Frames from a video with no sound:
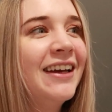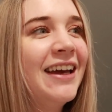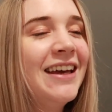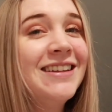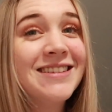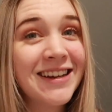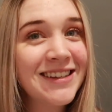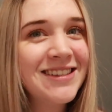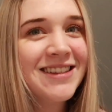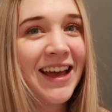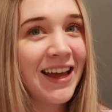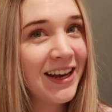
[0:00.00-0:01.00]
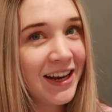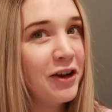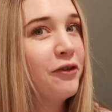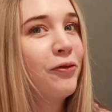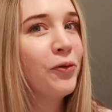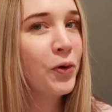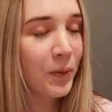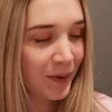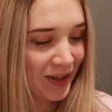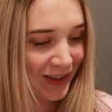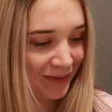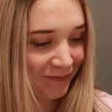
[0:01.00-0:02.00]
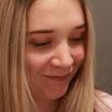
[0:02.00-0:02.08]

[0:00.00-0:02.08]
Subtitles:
It does the editing for me.